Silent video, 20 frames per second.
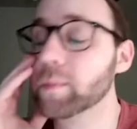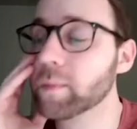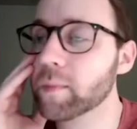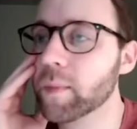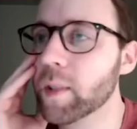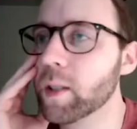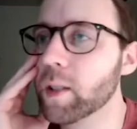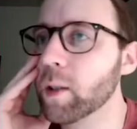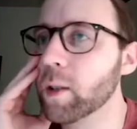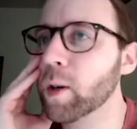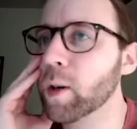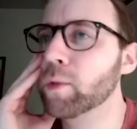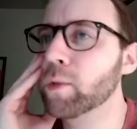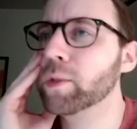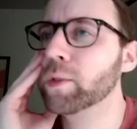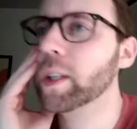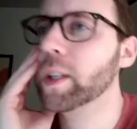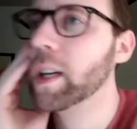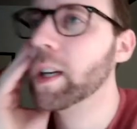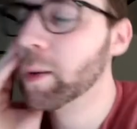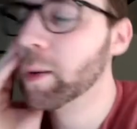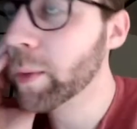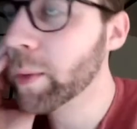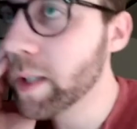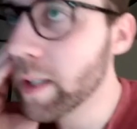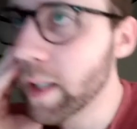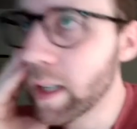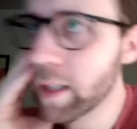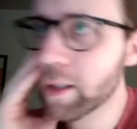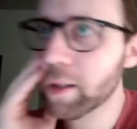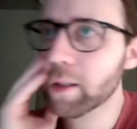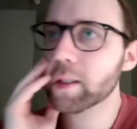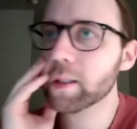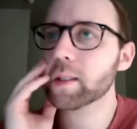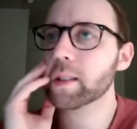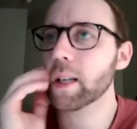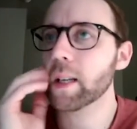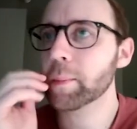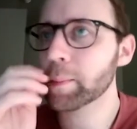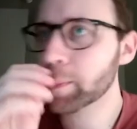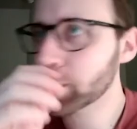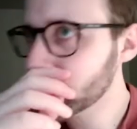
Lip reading: So hopefully I don't miss that during this game.